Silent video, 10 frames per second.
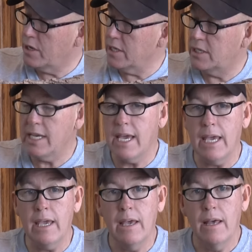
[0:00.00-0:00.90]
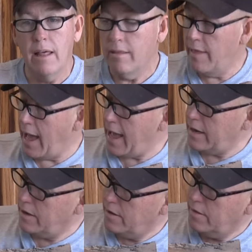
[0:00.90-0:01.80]
can see
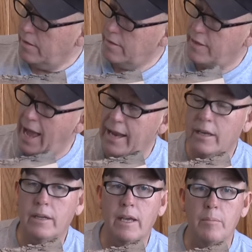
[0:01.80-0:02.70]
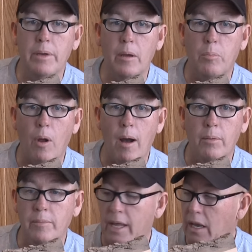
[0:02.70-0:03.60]
that that can be a
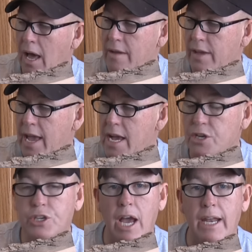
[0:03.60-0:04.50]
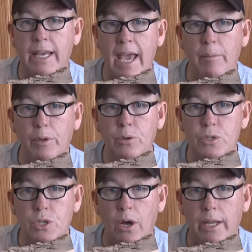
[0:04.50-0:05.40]
problem. That live edge kind of came
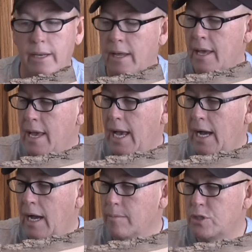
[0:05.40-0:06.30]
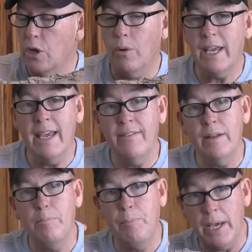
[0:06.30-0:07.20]
loose on it. Um, so
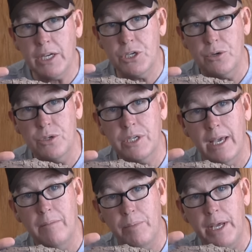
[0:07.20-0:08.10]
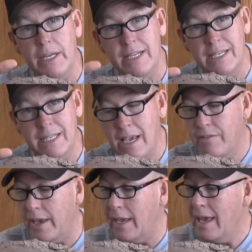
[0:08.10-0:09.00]
even pictures can be
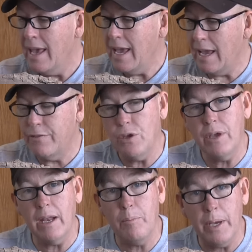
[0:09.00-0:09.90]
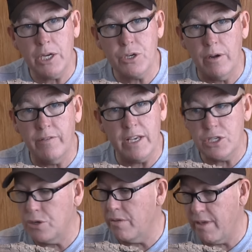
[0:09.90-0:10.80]
deceiving. If you get a picture of
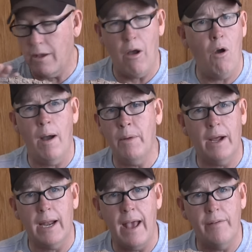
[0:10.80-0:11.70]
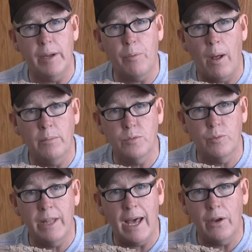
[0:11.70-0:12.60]
this and you think, oh, I'm not going to have any problems
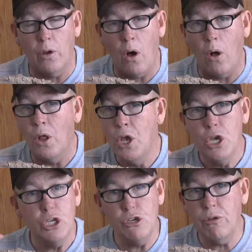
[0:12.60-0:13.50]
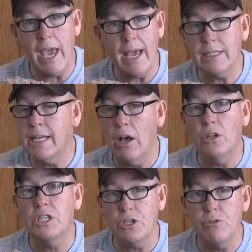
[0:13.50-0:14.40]
with that at all, you can't
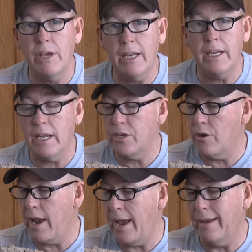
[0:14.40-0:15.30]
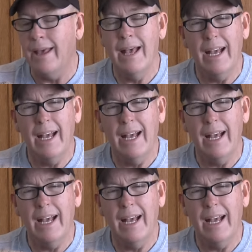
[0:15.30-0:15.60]
tell till you get it in your hand,